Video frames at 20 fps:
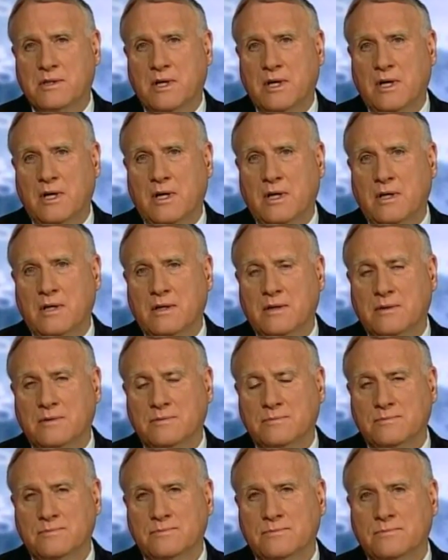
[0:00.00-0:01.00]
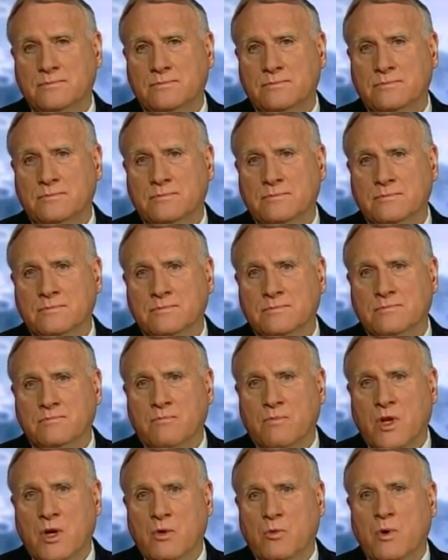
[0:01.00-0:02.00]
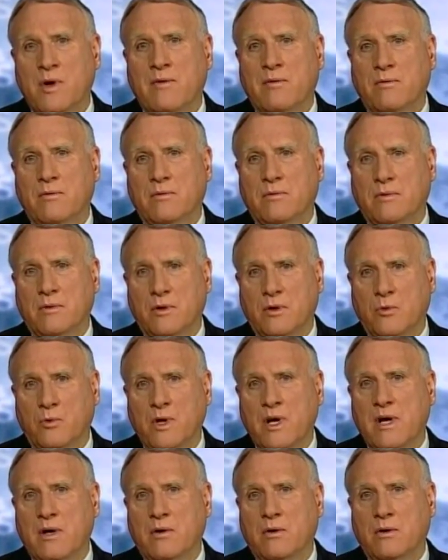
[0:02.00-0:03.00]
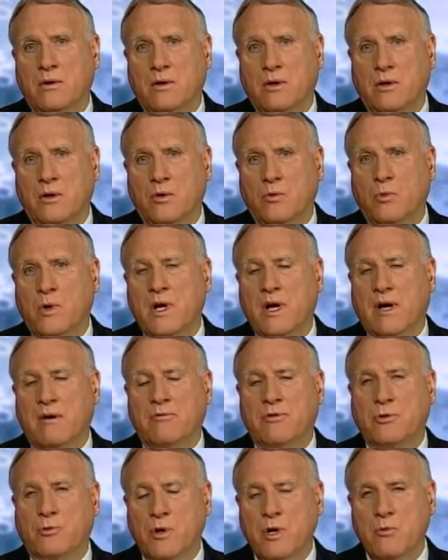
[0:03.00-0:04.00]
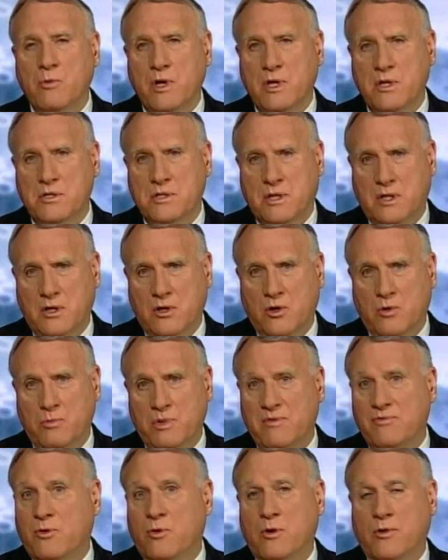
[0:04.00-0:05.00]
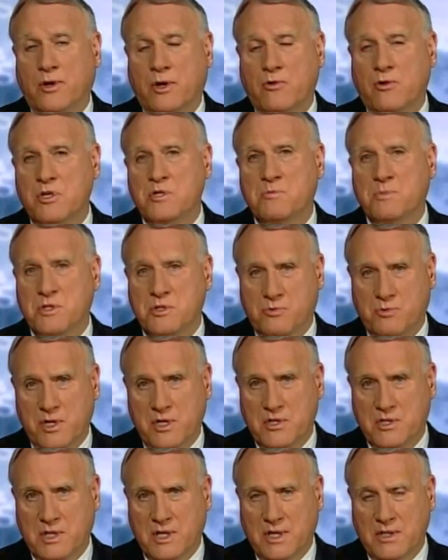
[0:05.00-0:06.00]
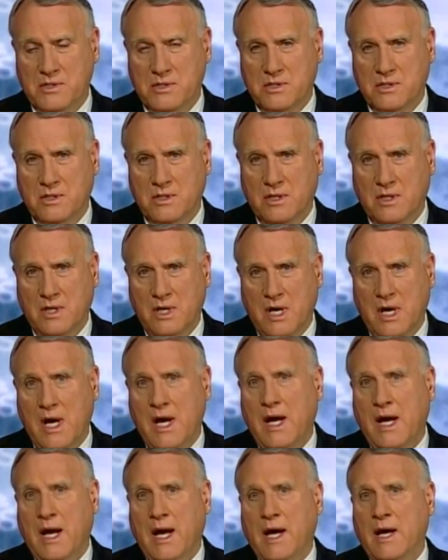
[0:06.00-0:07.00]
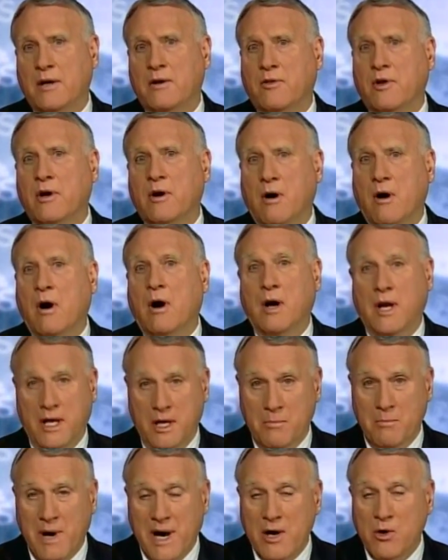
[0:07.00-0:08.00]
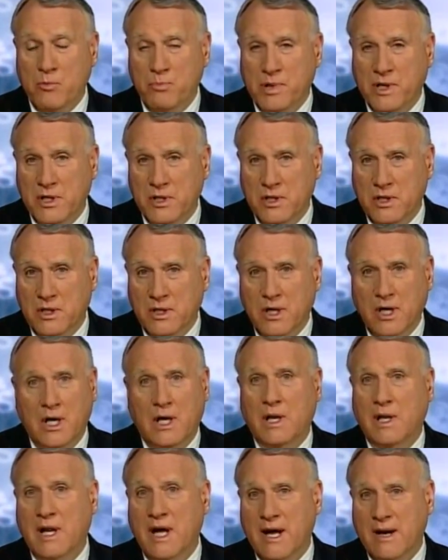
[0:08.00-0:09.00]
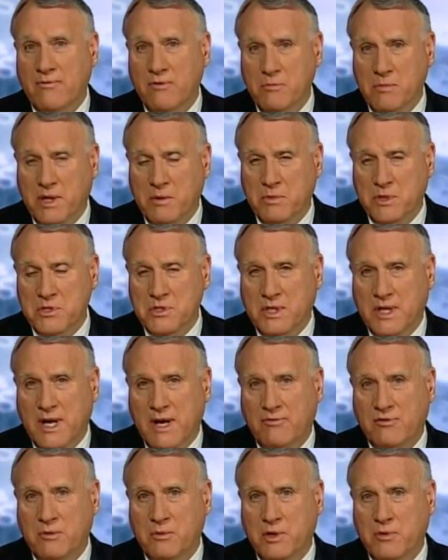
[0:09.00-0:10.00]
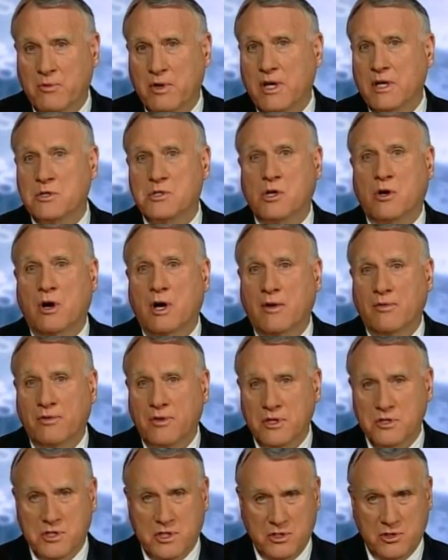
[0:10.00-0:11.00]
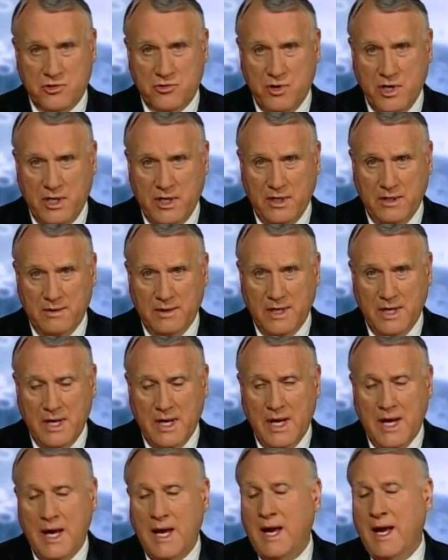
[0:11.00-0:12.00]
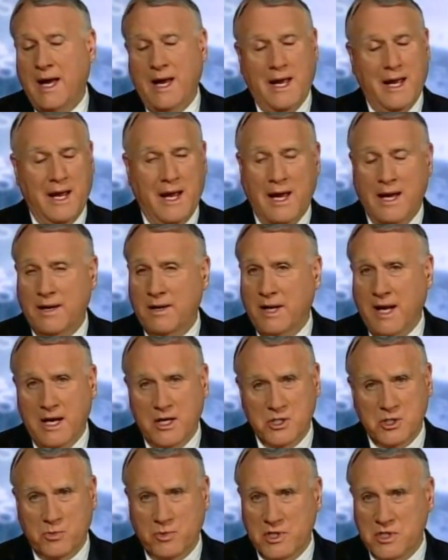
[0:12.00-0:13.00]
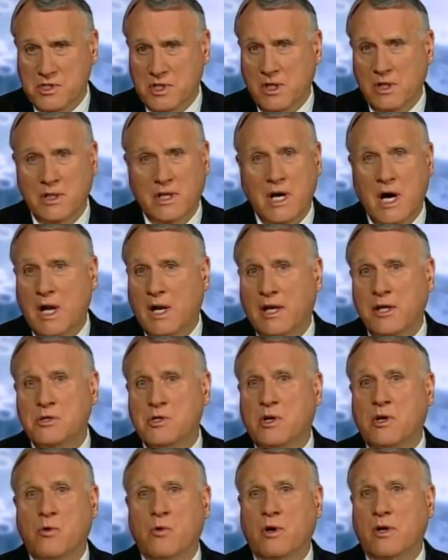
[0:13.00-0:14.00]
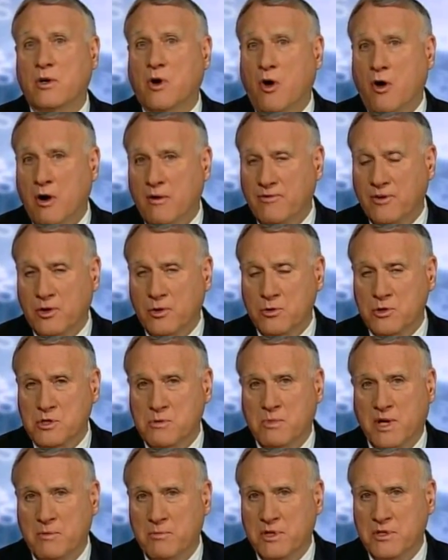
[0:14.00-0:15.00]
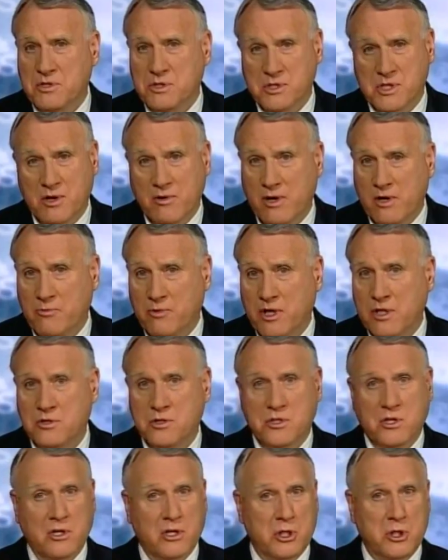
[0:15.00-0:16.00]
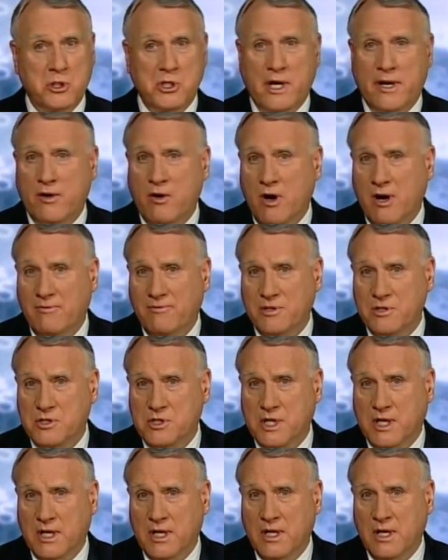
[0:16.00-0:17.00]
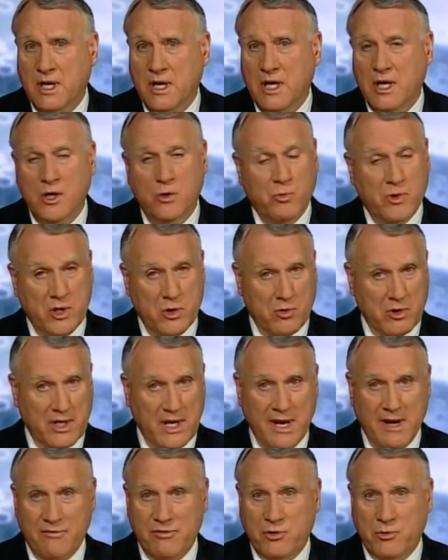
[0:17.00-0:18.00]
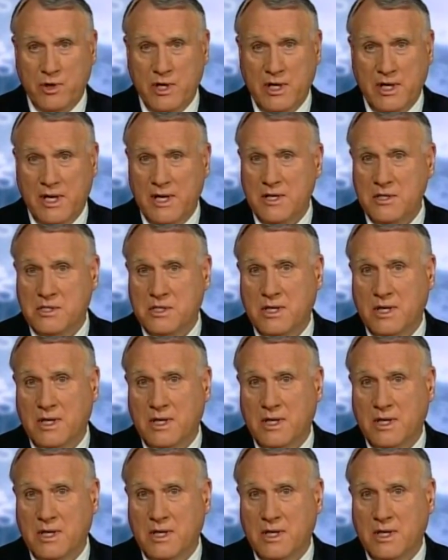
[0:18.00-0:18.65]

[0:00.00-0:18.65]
How long did the last START treaty take to ratify? How much debate? We have 3 weeks to go before the Christmas recess. And there are, in my opinion, a lot of amendments that have to be raised on this treaty. And as a result, colleagues are going to offer those amendments. Is Harry Reid just going to shut it off and say, we only have 3 days?